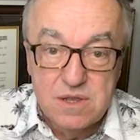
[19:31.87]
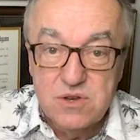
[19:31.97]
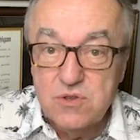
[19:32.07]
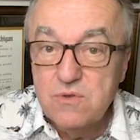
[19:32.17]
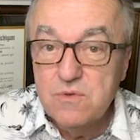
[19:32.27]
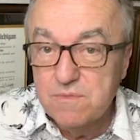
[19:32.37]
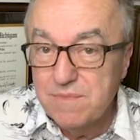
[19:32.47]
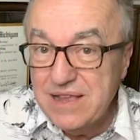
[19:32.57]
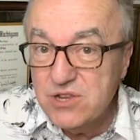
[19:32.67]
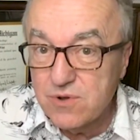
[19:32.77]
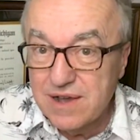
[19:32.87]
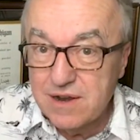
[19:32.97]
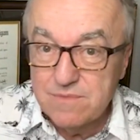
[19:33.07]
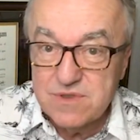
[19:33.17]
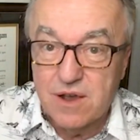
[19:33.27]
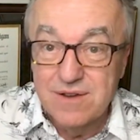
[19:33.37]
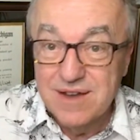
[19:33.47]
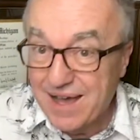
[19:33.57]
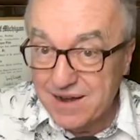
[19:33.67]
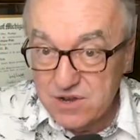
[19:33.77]
2 major items are
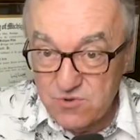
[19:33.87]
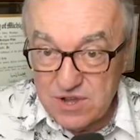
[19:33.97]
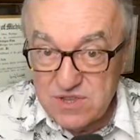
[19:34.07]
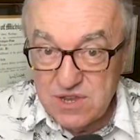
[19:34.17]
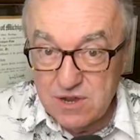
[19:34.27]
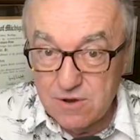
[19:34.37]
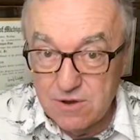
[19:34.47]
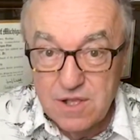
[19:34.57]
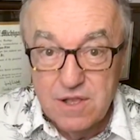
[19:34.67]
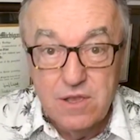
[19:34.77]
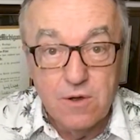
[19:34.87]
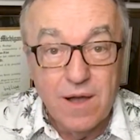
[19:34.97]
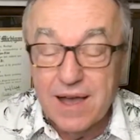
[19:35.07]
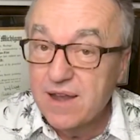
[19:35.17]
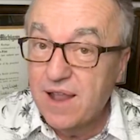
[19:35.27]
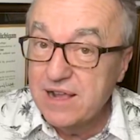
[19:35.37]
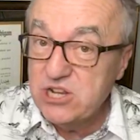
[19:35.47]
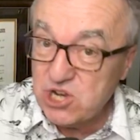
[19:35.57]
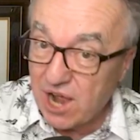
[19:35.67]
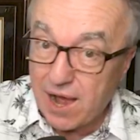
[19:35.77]
not addressed here: your online
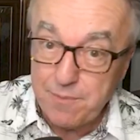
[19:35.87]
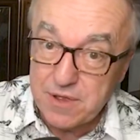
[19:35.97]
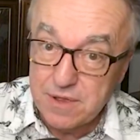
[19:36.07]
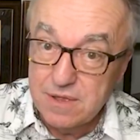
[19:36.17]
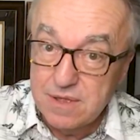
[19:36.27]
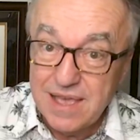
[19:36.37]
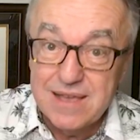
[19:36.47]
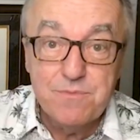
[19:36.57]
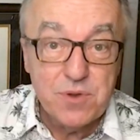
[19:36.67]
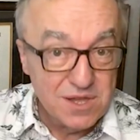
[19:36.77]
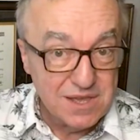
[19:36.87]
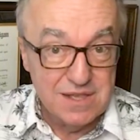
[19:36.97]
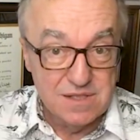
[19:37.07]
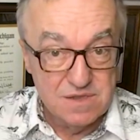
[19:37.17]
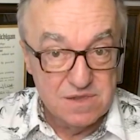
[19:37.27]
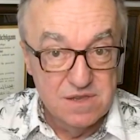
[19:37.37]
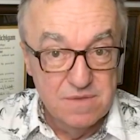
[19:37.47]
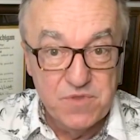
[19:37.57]
shop and plugins.